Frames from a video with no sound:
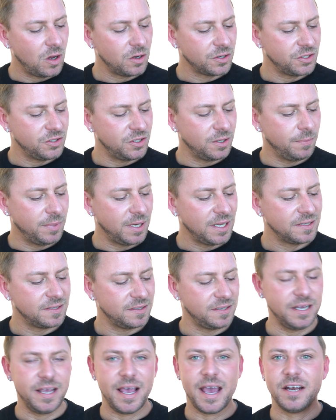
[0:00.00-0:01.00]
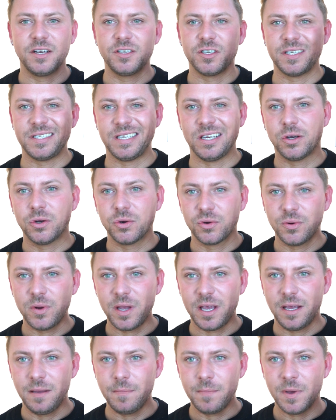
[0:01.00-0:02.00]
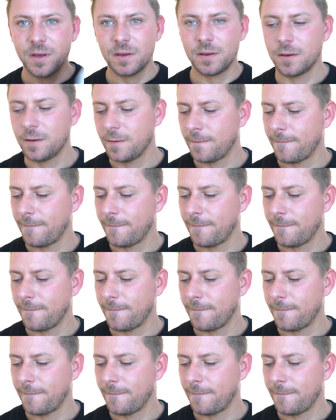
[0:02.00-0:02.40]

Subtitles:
Oxygen Plus C Energizing Cream,